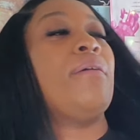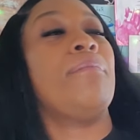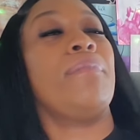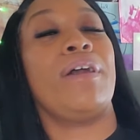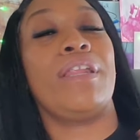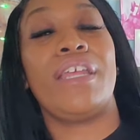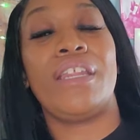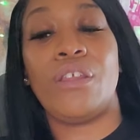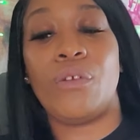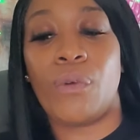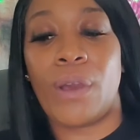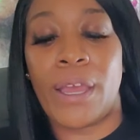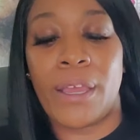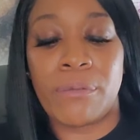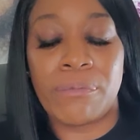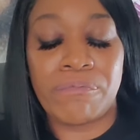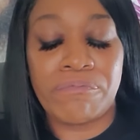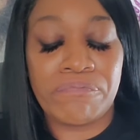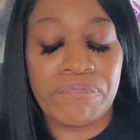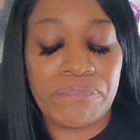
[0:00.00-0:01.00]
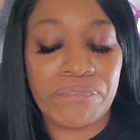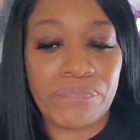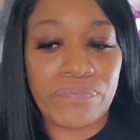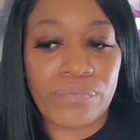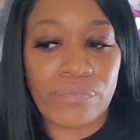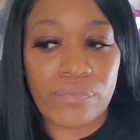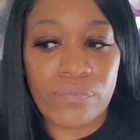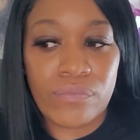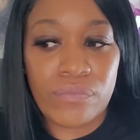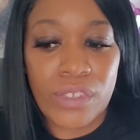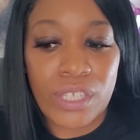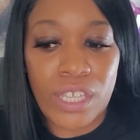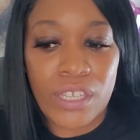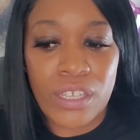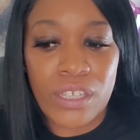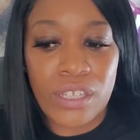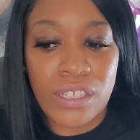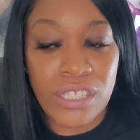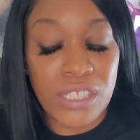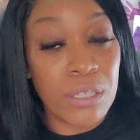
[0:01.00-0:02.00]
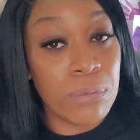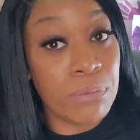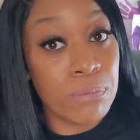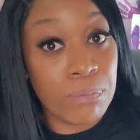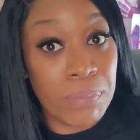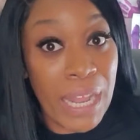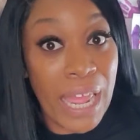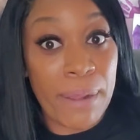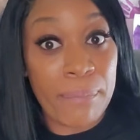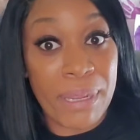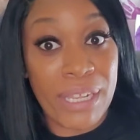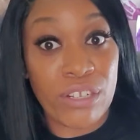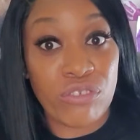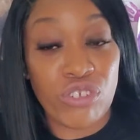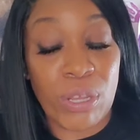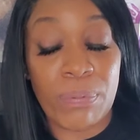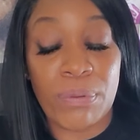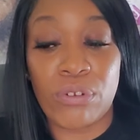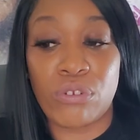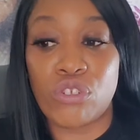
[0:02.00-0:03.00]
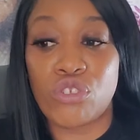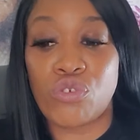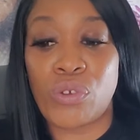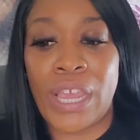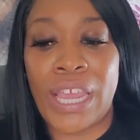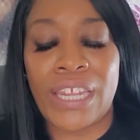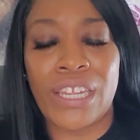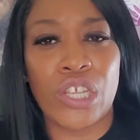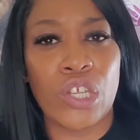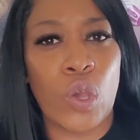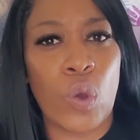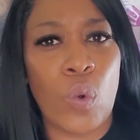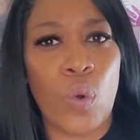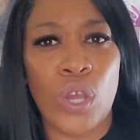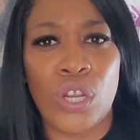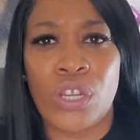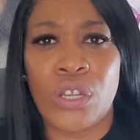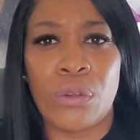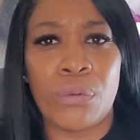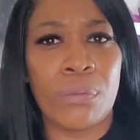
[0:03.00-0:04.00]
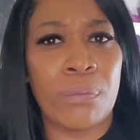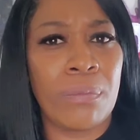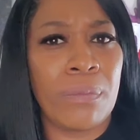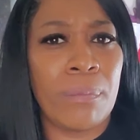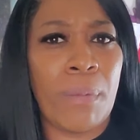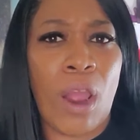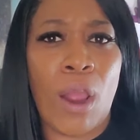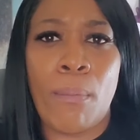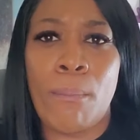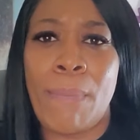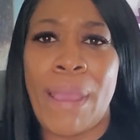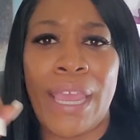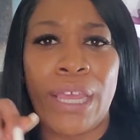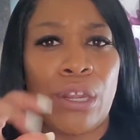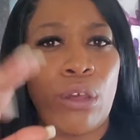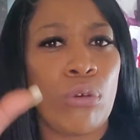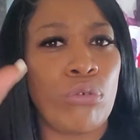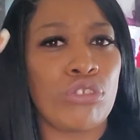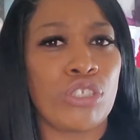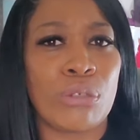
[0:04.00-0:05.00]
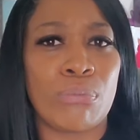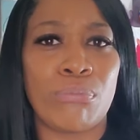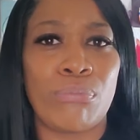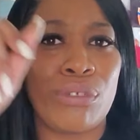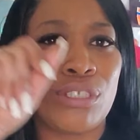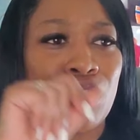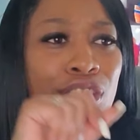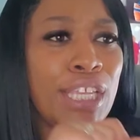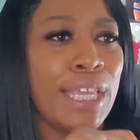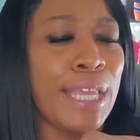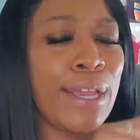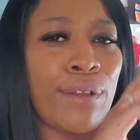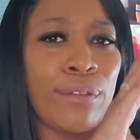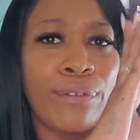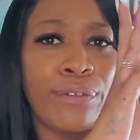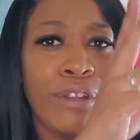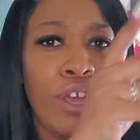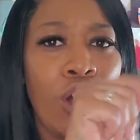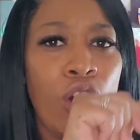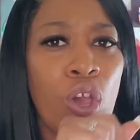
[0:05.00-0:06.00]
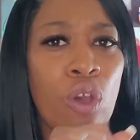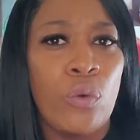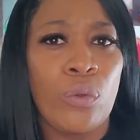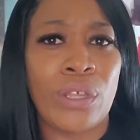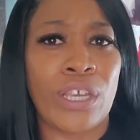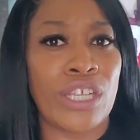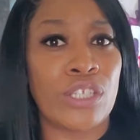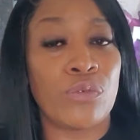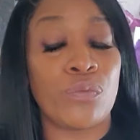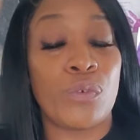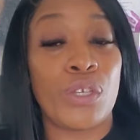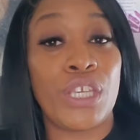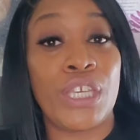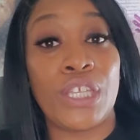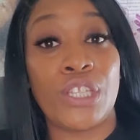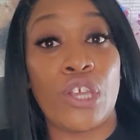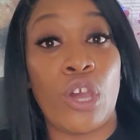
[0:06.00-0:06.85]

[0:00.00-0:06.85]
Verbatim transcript: But anyway, some black men are jumping on the train and going to Barbados and Brazil and all because we